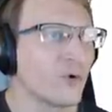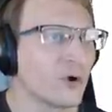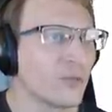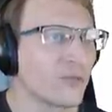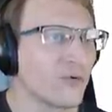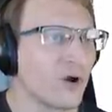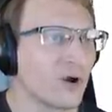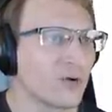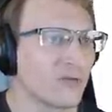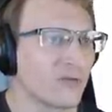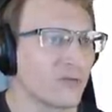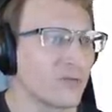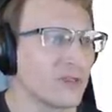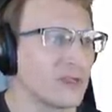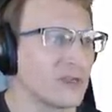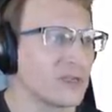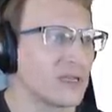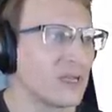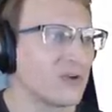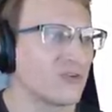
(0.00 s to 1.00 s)
work product from the
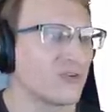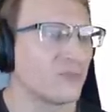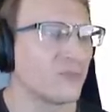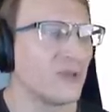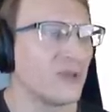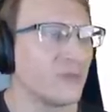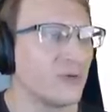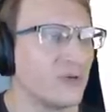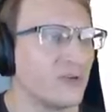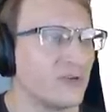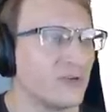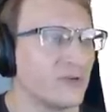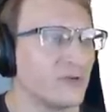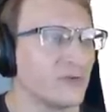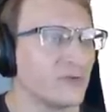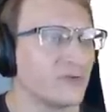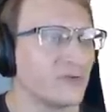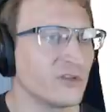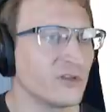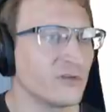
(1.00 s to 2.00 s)
litigation may be
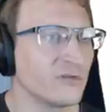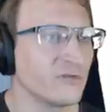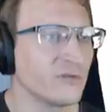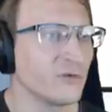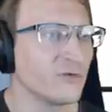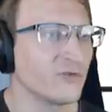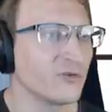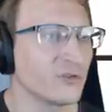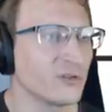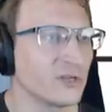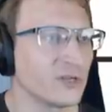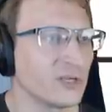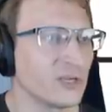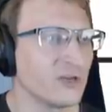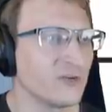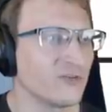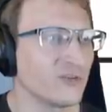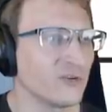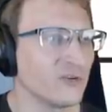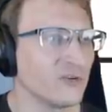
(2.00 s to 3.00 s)
used in future
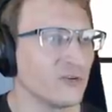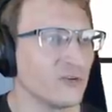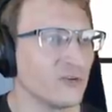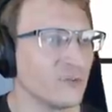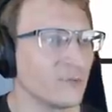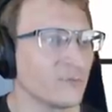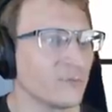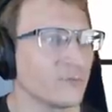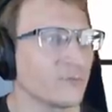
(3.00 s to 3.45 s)
litigation.